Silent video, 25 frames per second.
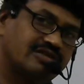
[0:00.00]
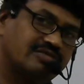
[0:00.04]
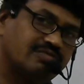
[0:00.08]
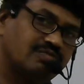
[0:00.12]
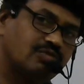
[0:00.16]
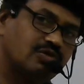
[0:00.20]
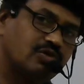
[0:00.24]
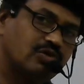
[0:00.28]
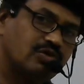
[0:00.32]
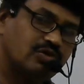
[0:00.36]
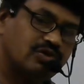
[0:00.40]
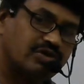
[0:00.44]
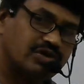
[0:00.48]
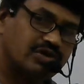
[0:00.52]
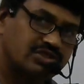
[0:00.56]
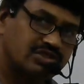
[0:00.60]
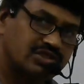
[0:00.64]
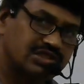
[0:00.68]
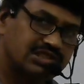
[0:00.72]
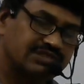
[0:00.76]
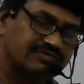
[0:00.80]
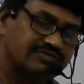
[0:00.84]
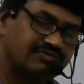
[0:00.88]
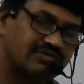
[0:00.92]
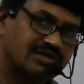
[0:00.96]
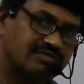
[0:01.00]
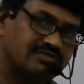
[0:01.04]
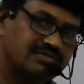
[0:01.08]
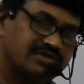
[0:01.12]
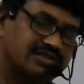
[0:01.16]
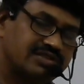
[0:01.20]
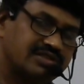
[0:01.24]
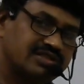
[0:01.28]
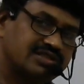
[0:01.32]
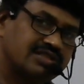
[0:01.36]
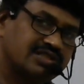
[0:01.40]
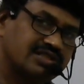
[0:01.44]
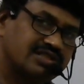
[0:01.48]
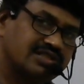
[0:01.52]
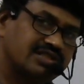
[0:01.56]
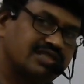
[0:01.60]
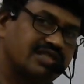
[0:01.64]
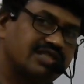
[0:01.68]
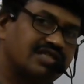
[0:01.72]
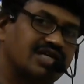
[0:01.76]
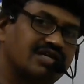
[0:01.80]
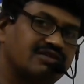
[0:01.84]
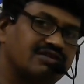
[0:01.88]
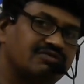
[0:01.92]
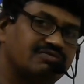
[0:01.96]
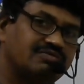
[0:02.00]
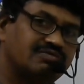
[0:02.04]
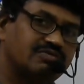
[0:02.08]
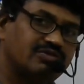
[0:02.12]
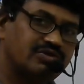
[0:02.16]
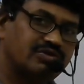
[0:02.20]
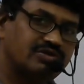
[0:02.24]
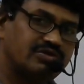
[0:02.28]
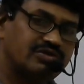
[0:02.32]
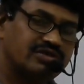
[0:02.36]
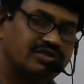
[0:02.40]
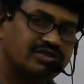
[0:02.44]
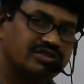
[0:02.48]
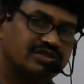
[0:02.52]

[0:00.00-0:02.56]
more resonance forms that have more